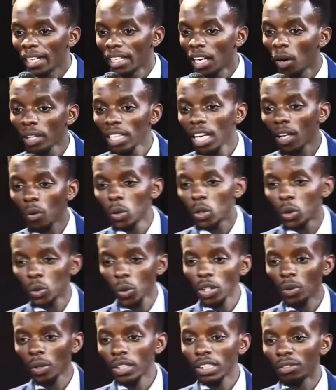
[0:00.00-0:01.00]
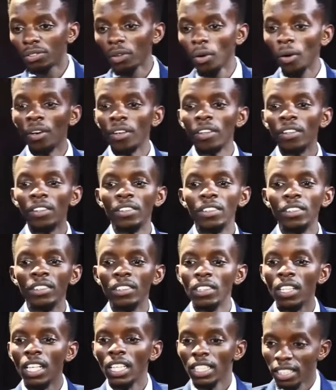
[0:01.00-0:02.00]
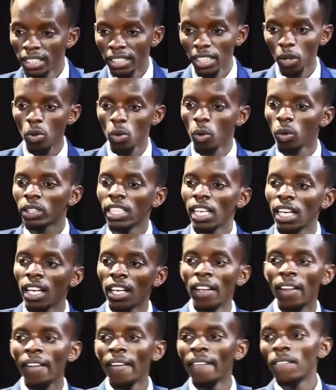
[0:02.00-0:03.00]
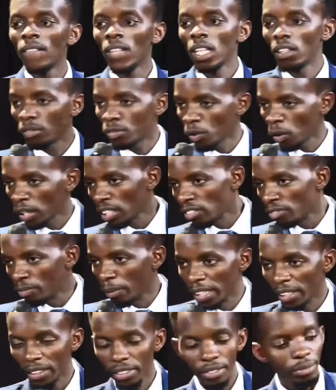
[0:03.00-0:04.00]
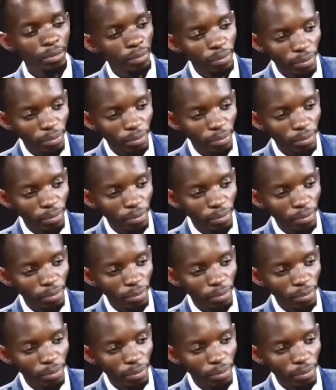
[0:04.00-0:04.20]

Naongea kuhusu 2024. Nitakukosea. Forgive me.